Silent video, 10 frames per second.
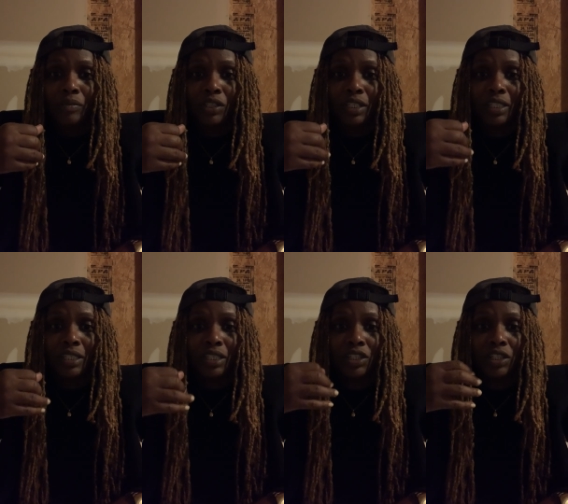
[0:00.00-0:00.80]

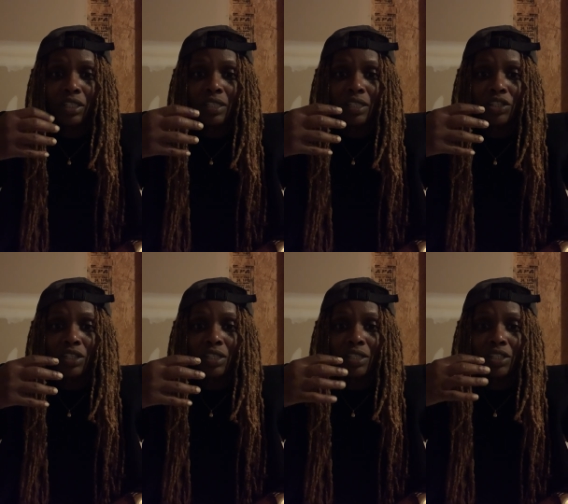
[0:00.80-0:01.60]
just
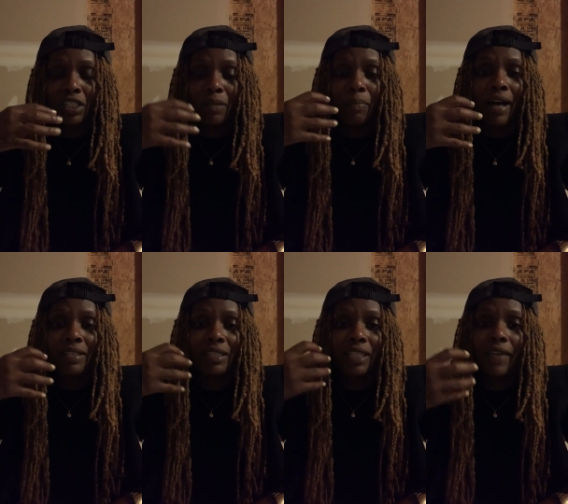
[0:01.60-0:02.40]
the
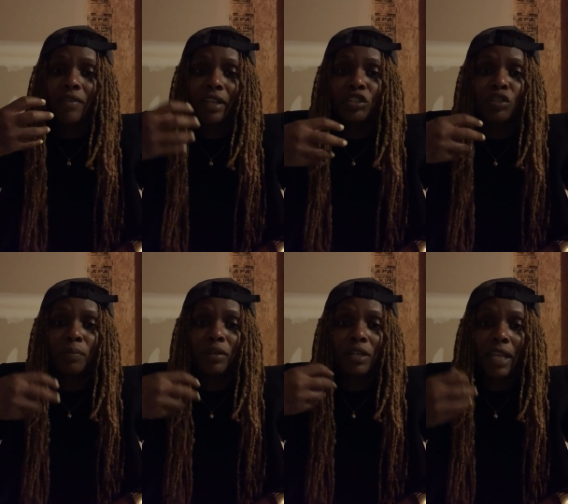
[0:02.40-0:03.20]
positivity that you're
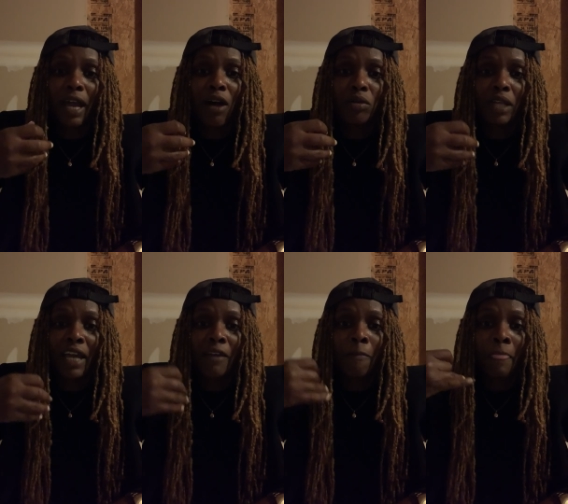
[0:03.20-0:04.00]
putting out, like,